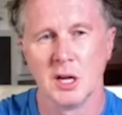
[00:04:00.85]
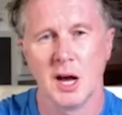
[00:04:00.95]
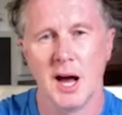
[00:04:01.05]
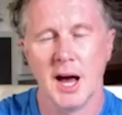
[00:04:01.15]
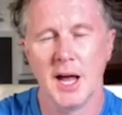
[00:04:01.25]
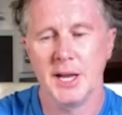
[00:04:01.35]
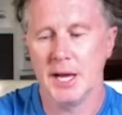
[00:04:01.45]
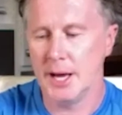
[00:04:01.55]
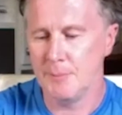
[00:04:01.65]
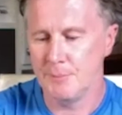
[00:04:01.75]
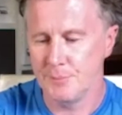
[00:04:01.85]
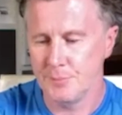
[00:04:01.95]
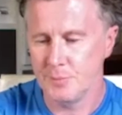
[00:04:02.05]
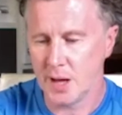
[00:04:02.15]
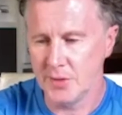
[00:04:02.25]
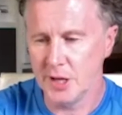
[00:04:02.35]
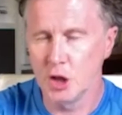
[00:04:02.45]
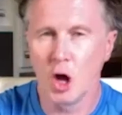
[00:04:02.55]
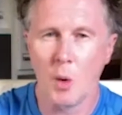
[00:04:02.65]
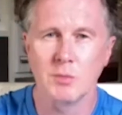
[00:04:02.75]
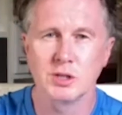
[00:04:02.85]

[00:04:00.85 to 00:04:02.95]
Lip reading: and they'll know how